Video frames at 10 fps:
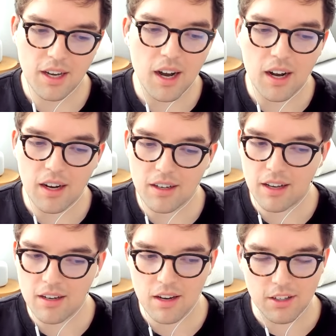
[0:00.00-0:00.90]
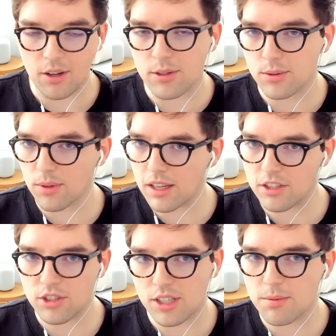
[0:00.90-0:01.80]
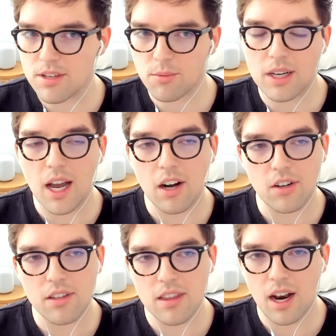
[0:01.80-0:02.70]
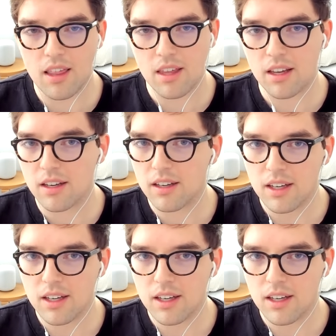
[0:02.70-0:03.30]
and close relationships that we held that I think,